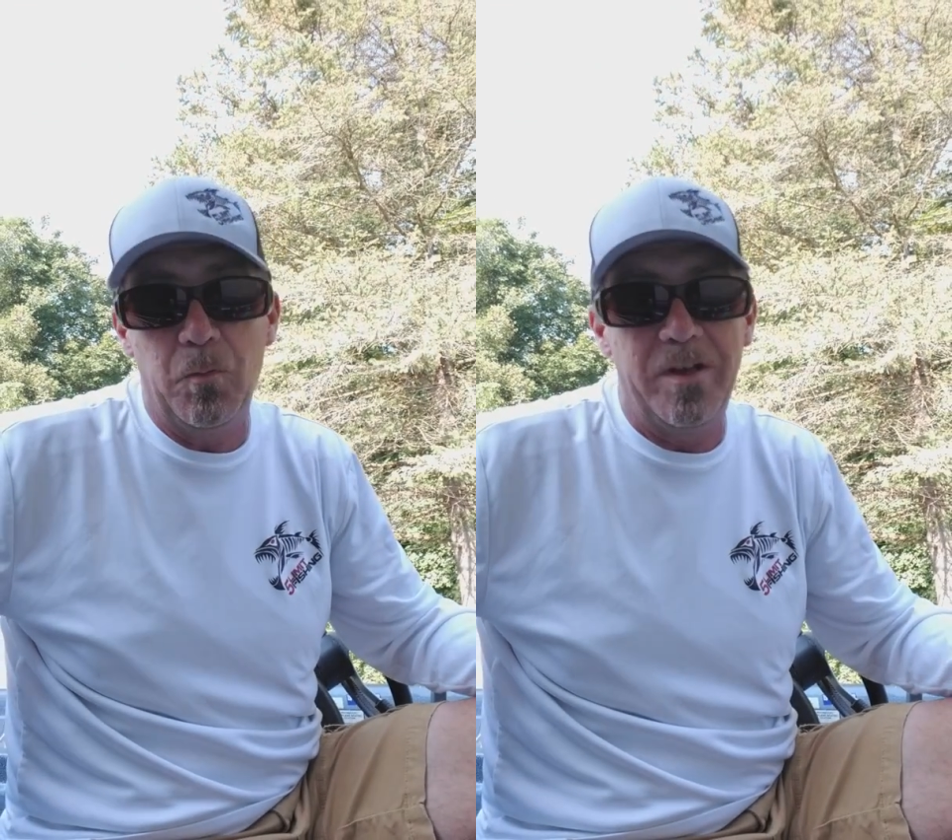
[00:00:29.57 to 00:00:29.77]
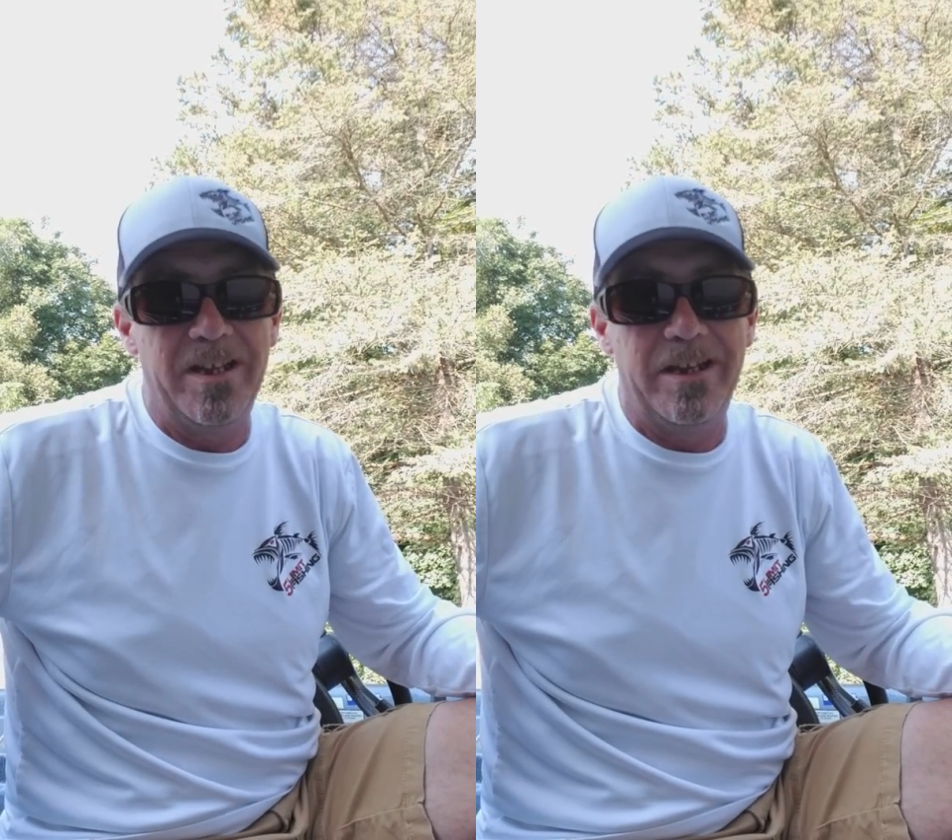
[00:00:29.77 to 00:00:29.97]

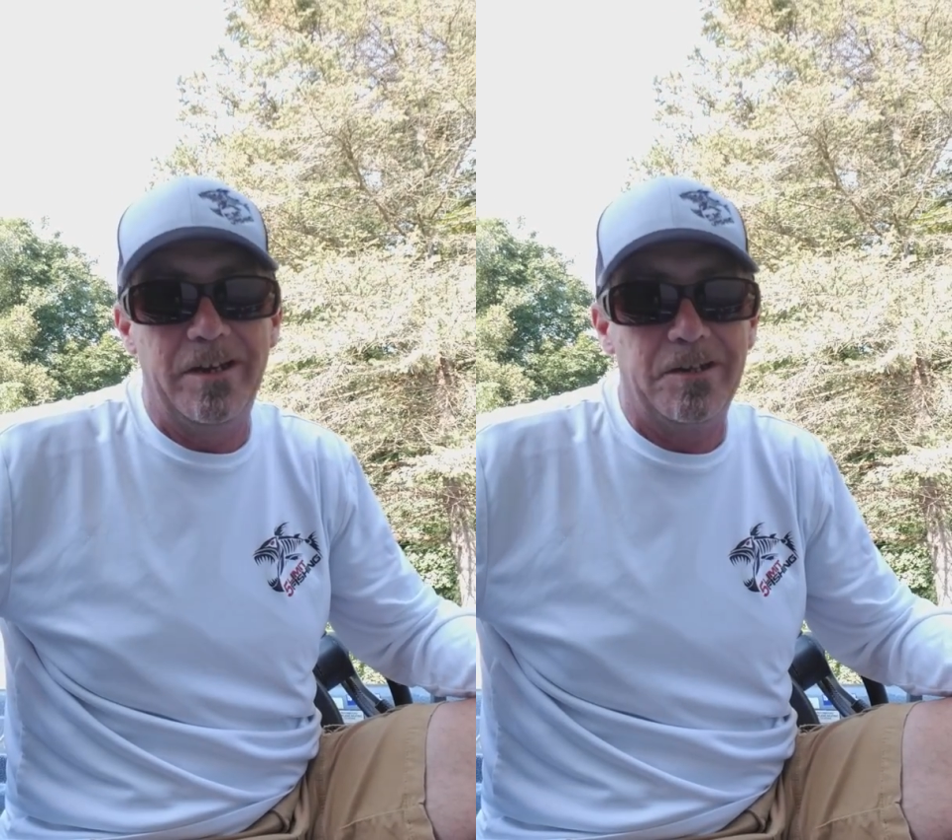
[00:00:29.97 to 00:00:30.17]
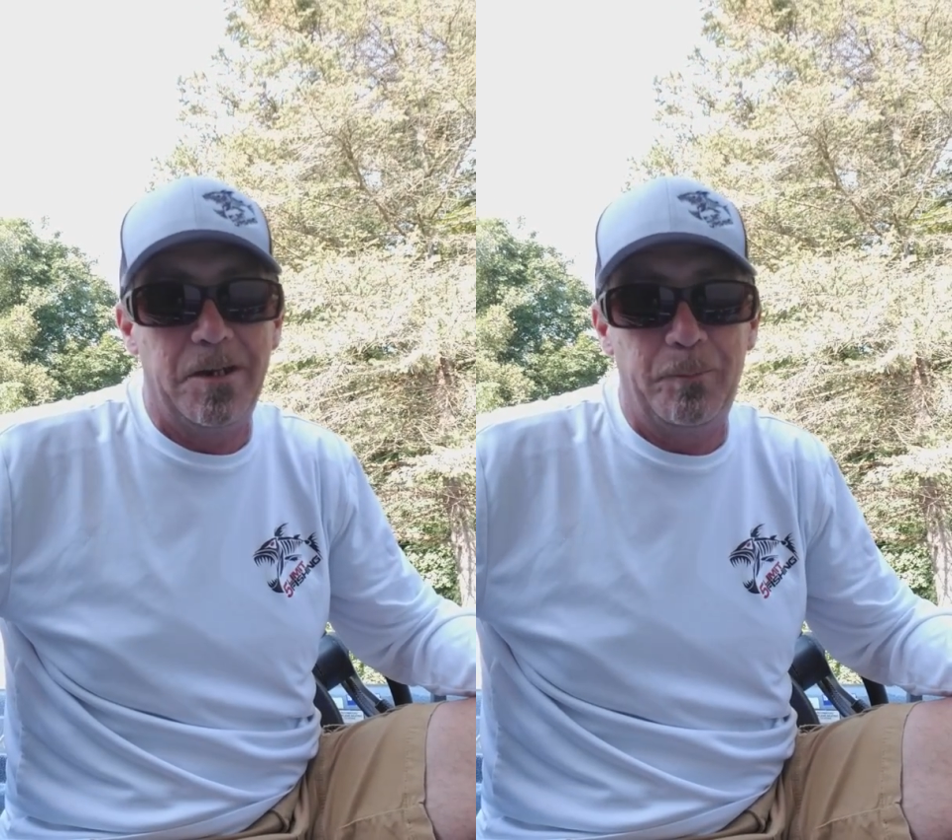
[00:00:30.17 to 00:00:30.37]
we can get
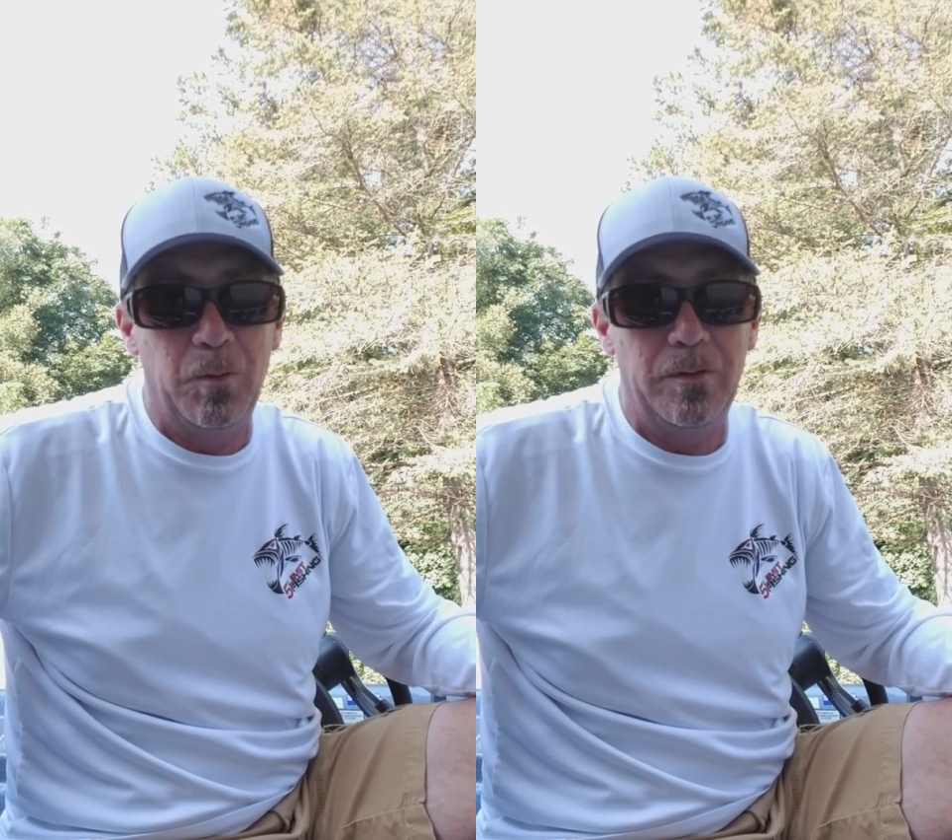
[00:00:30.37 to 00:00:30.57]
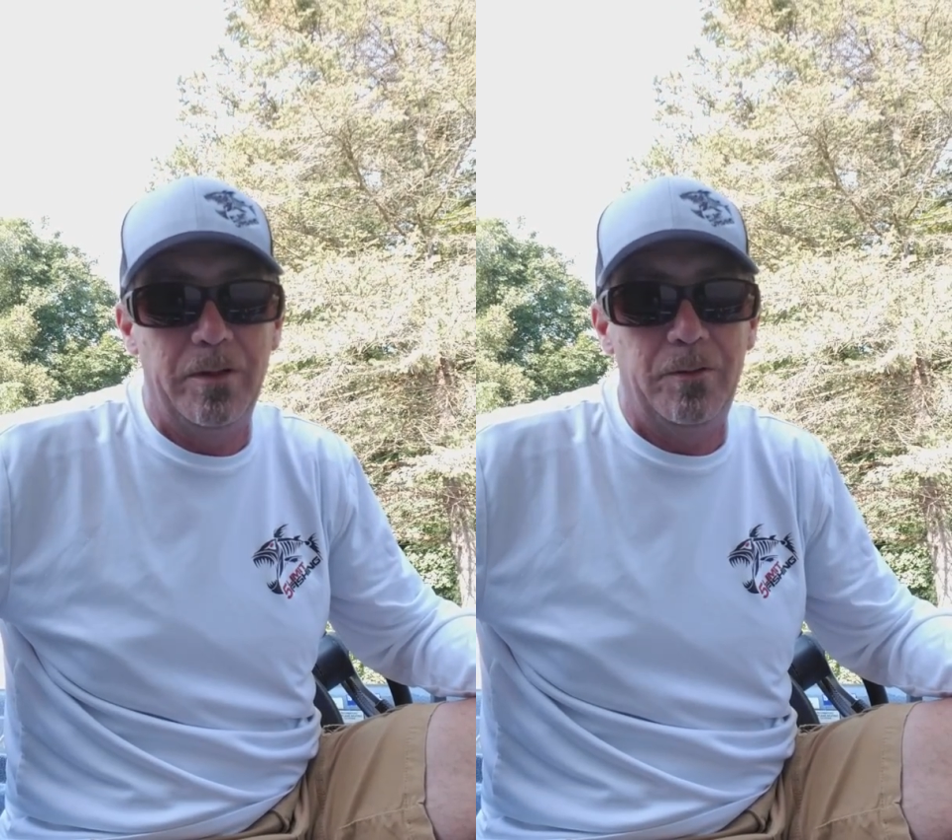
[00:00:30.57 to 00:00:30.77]
a
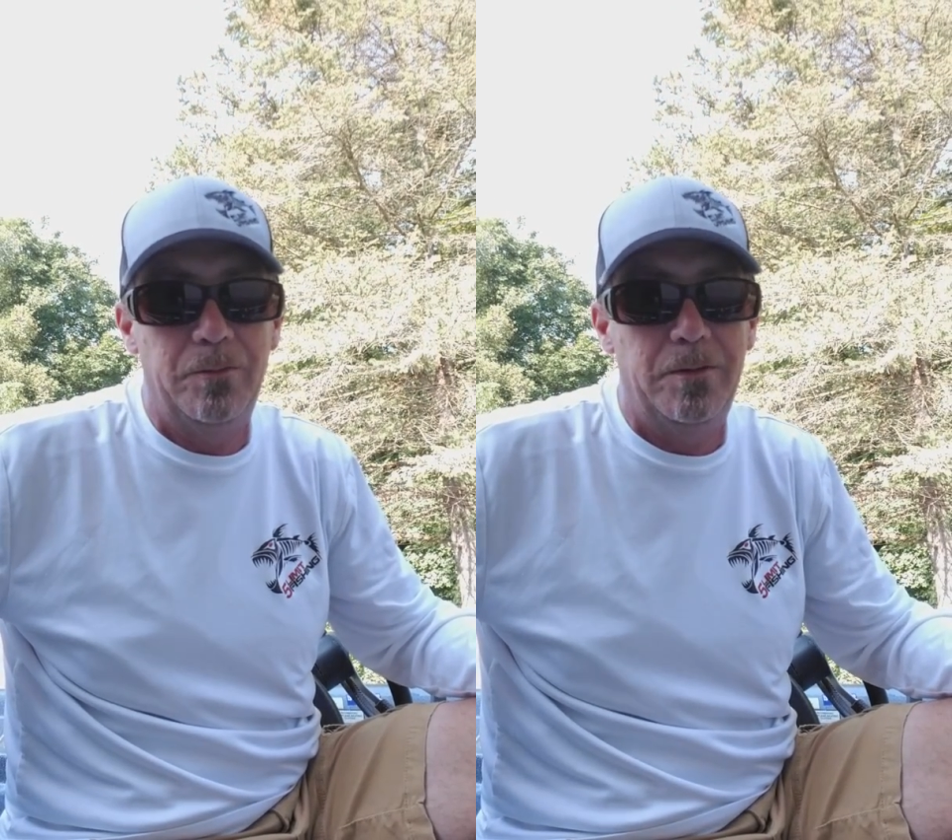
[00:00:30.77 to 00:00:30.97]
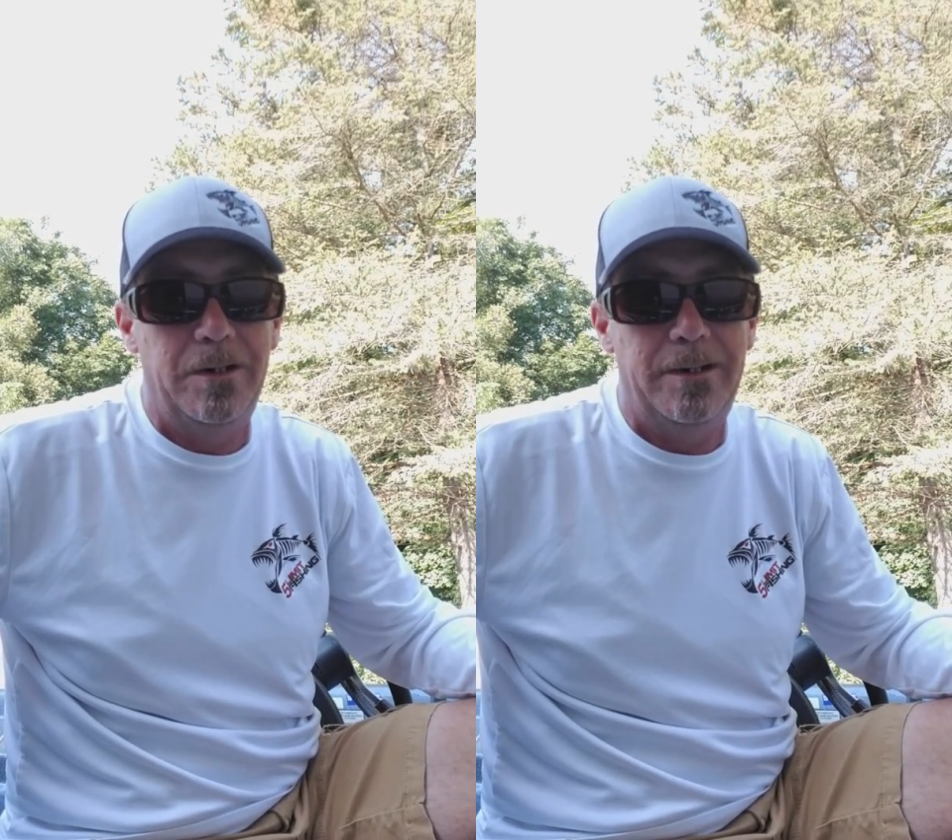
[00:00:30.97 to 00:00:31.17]
couple little